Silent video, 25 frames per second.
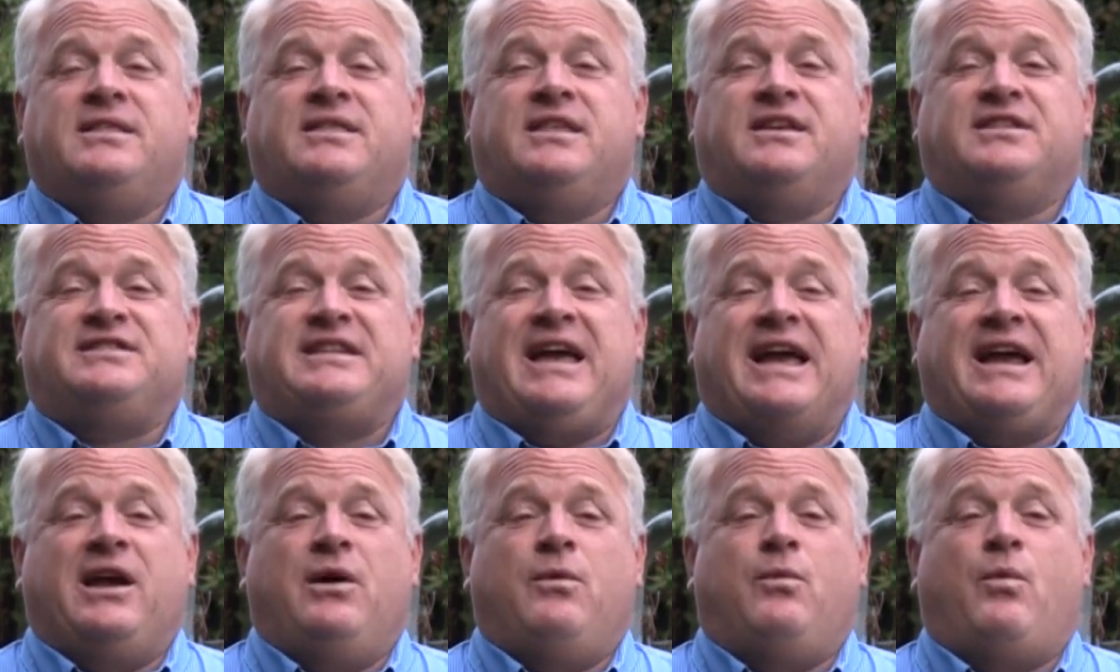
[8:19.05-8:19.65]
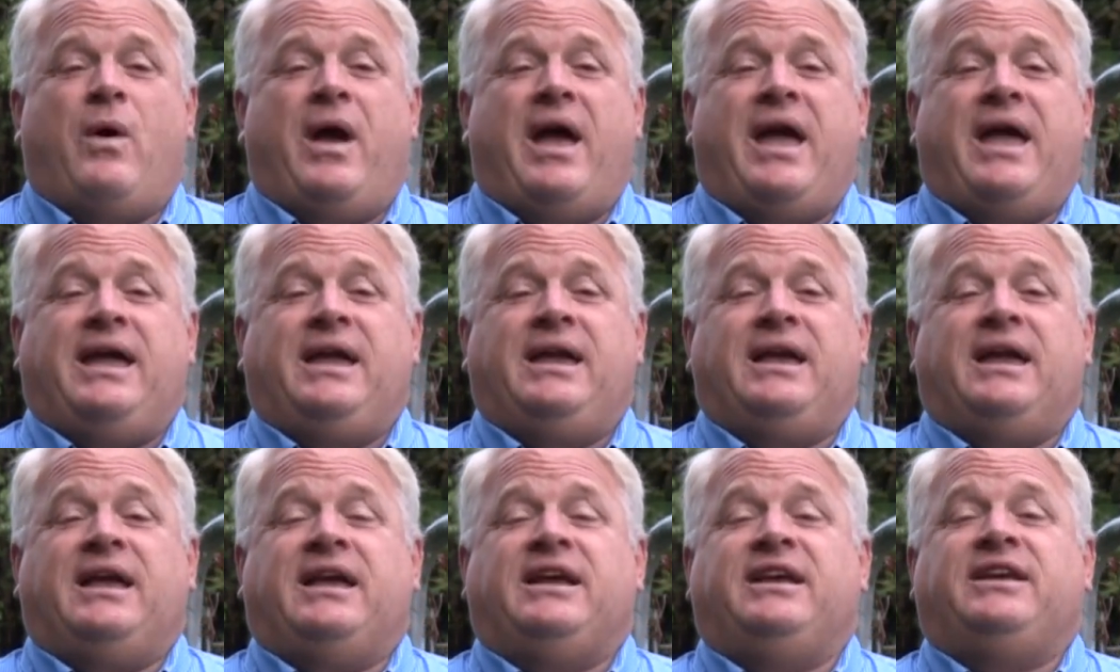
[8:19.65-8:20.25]
The second
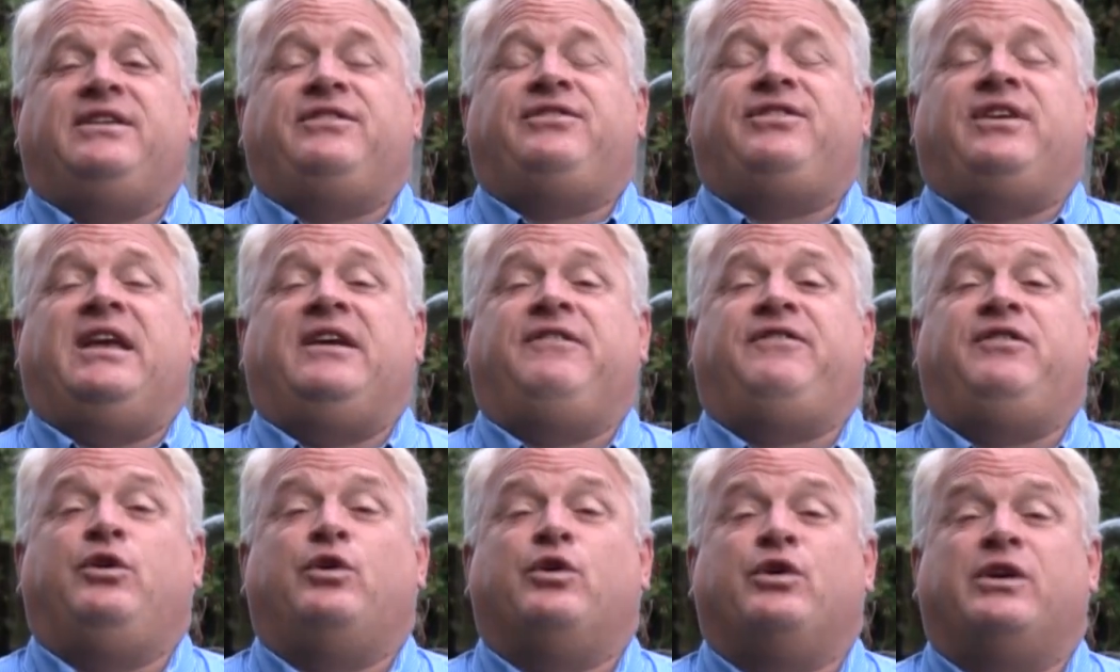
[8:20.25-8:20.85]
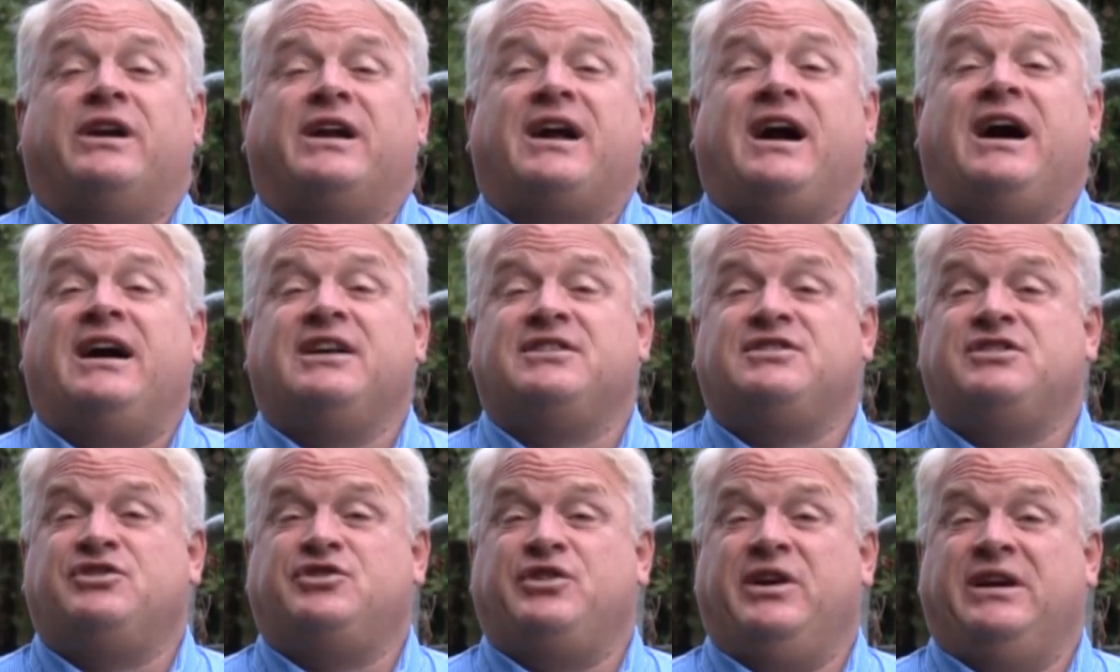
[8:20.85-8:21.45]
way is if you are a
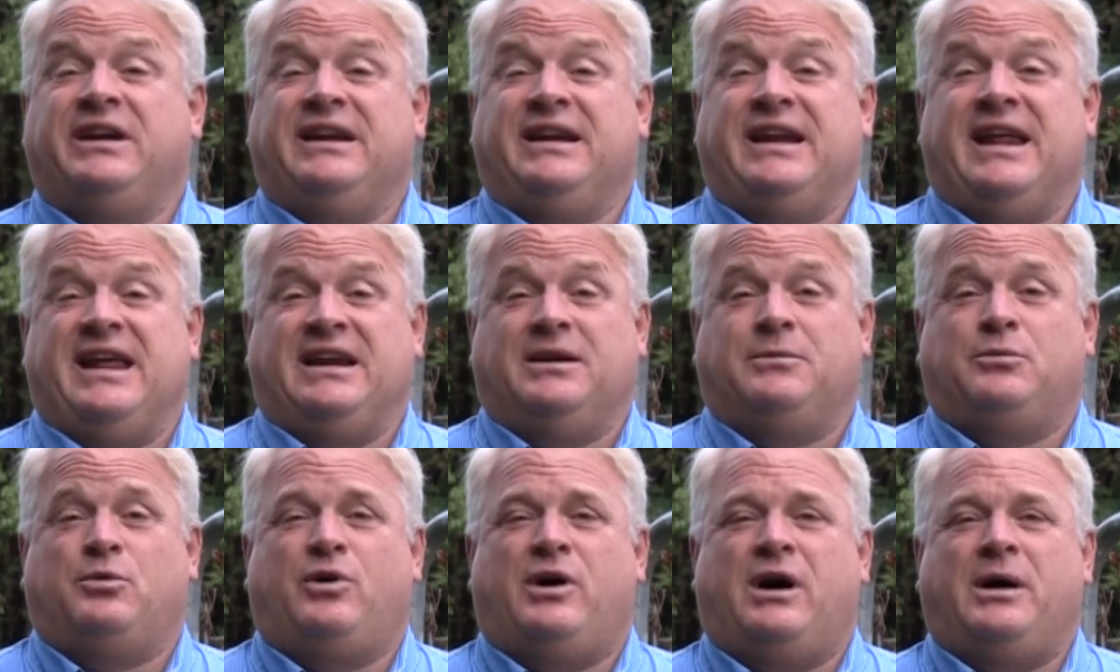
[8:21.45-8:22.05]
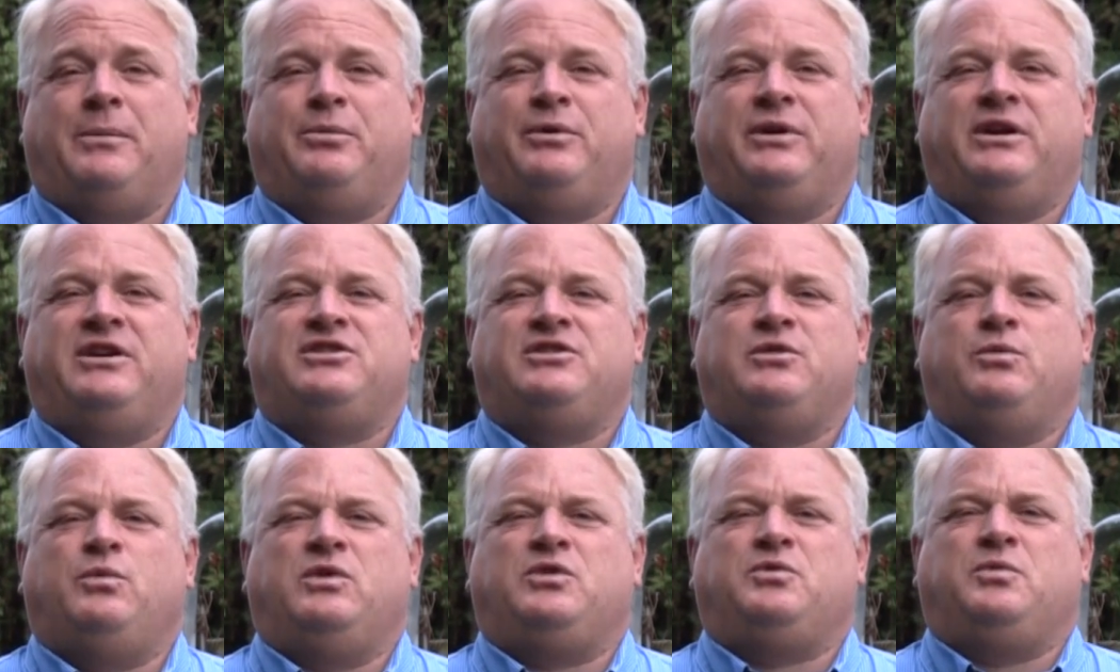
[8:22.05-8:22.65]
concentrated animal
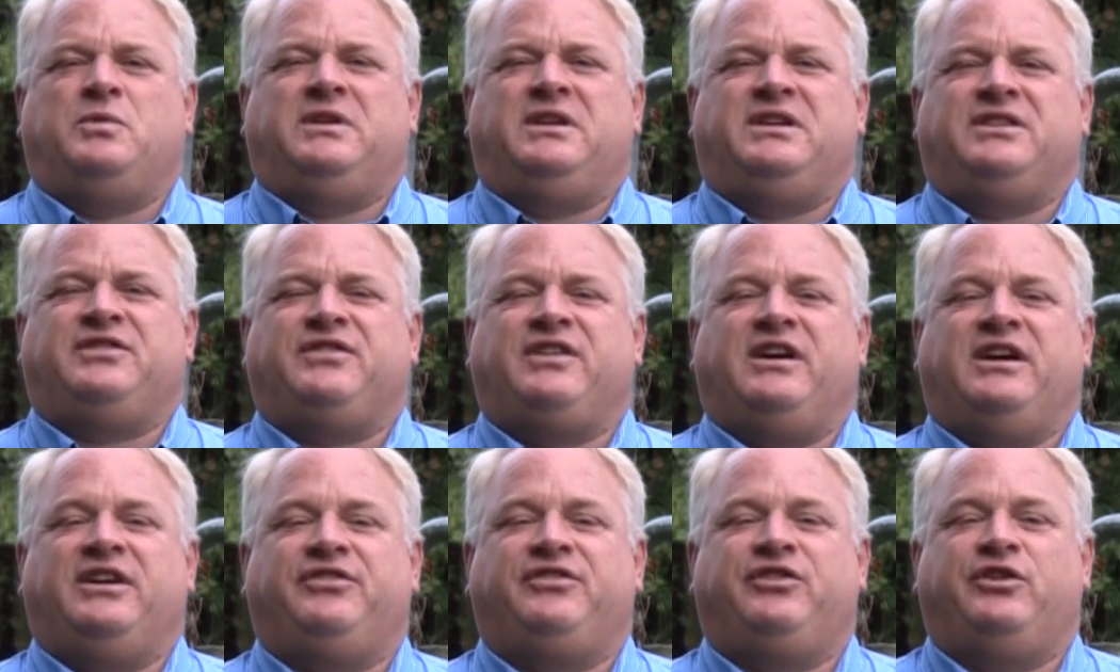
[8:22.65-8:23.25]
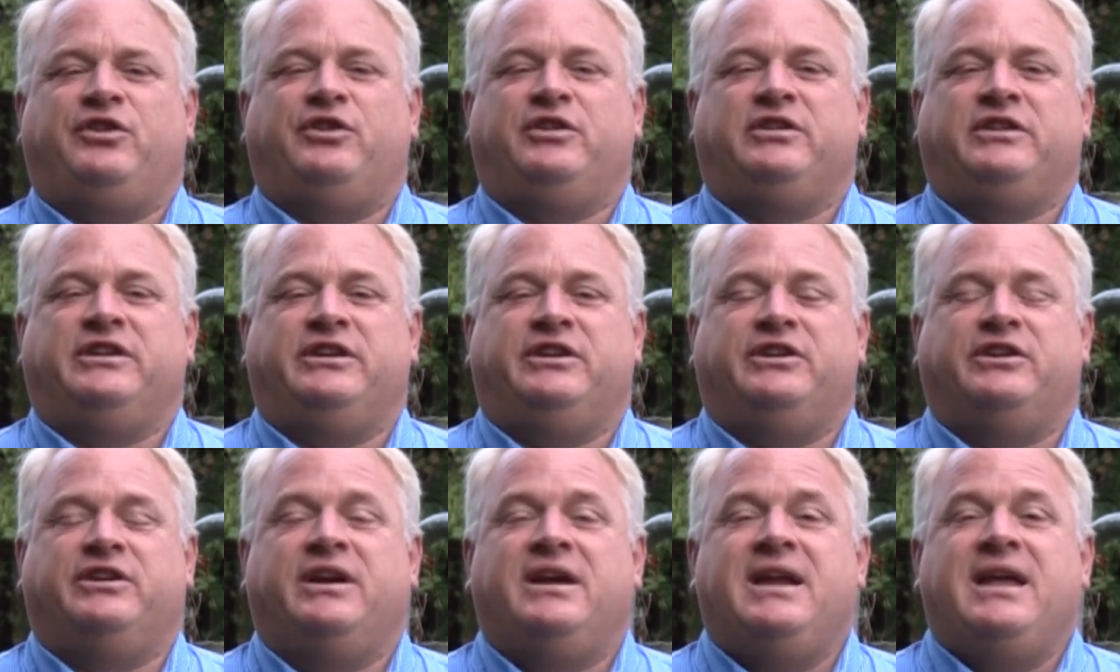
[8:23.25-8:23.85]
operation, which we discussed
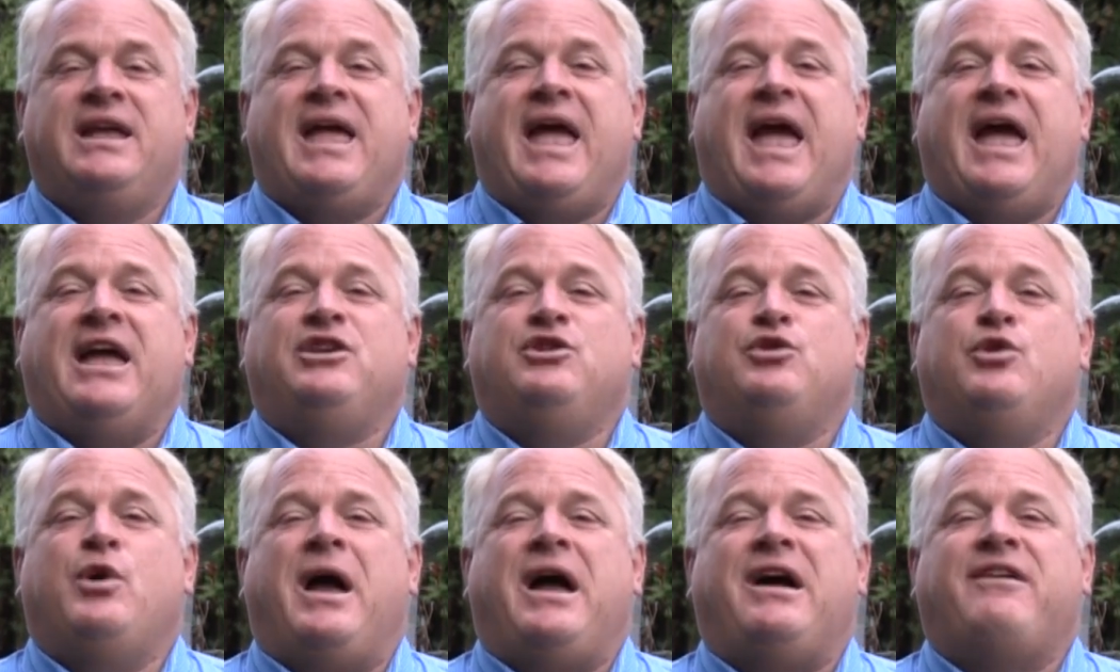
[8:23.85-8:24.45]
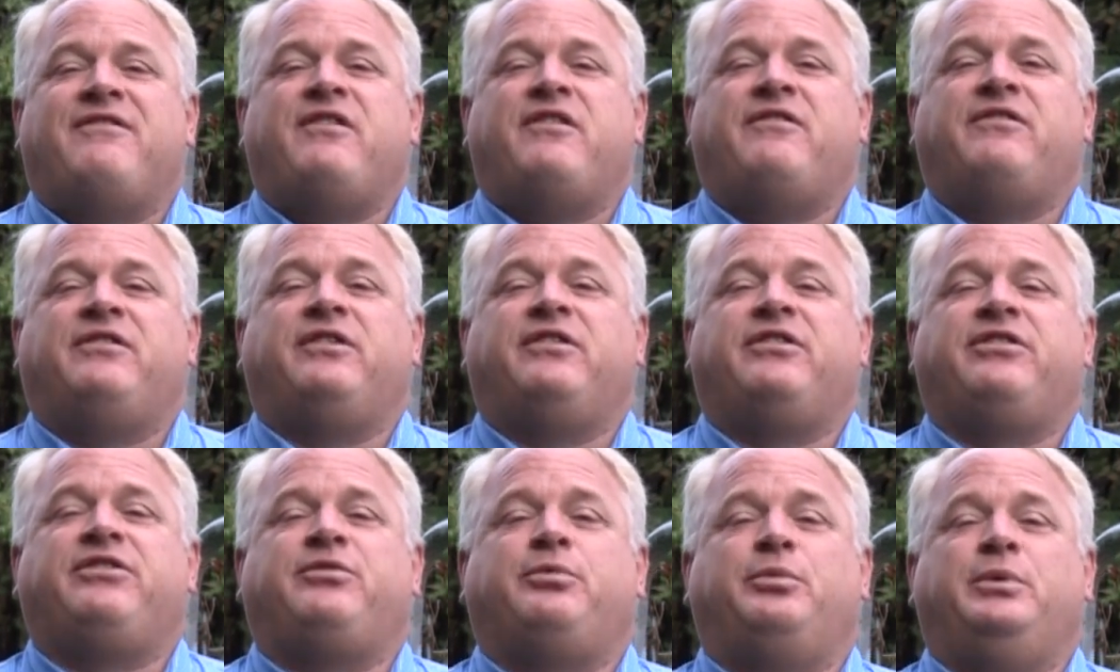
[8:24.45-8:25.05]
earlier, and you have
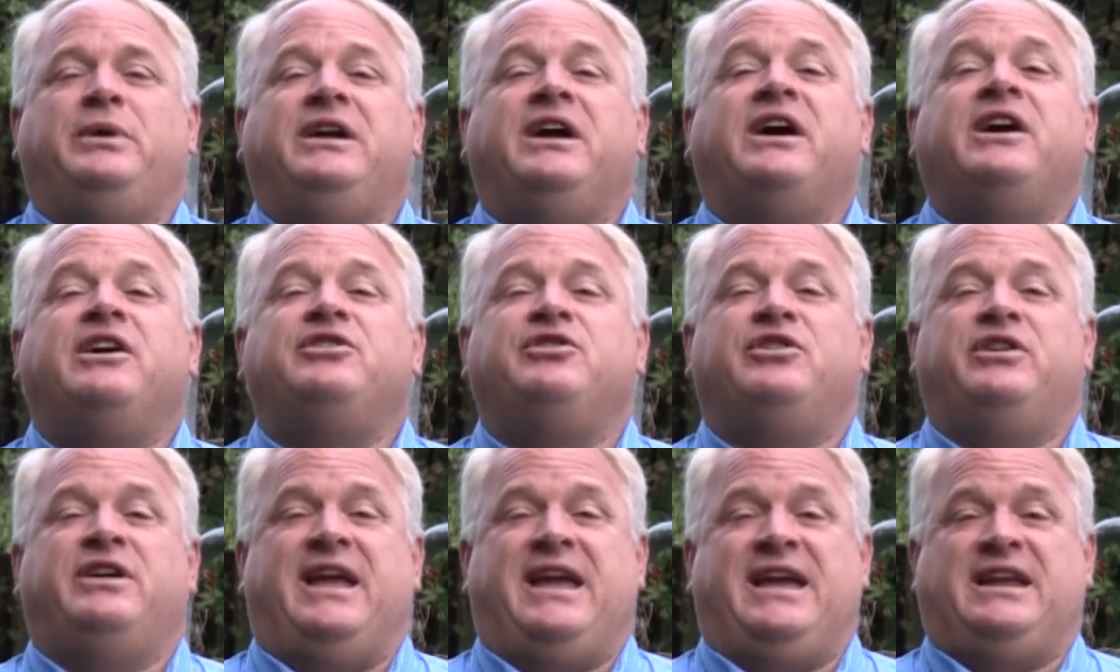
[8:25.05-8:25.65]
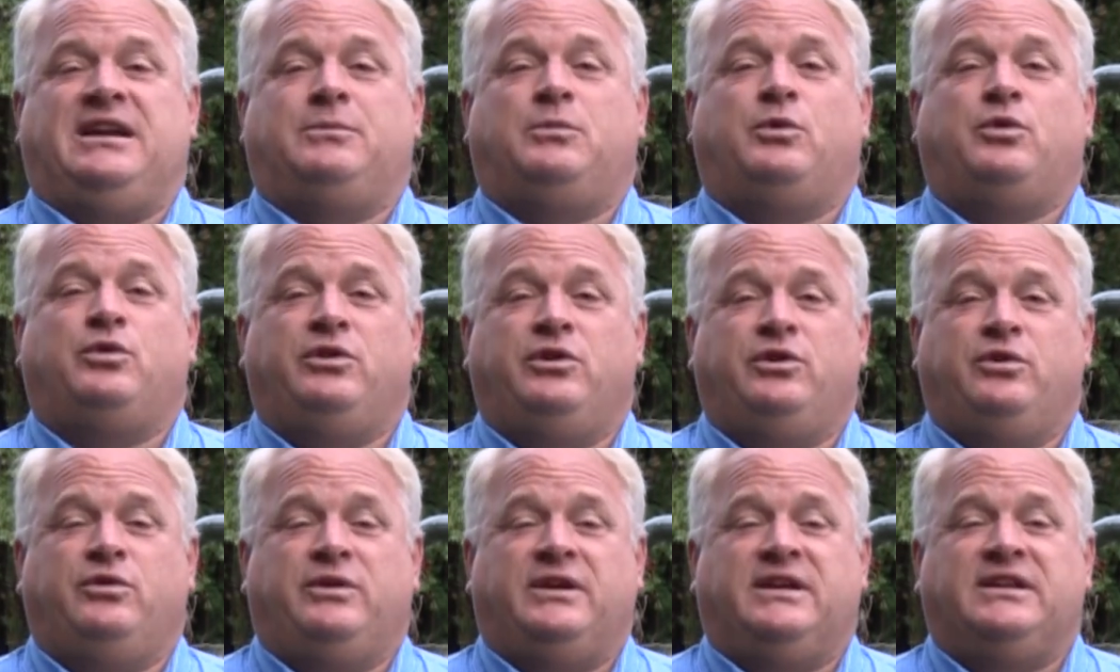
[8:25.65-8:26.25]
over 300
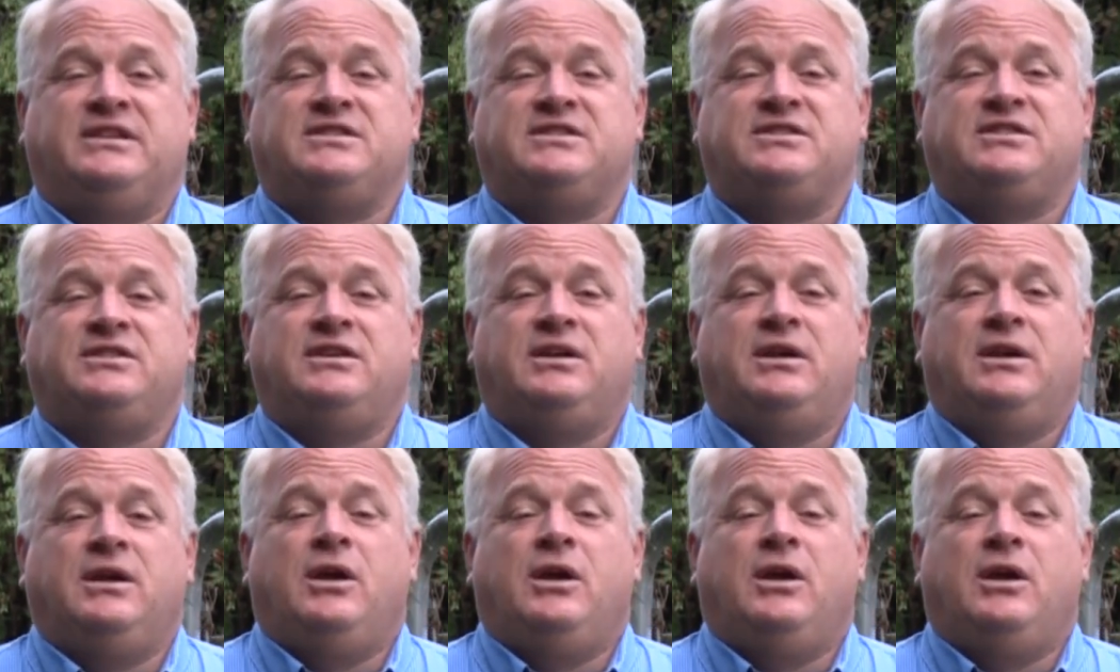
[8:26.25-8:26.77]
animal units.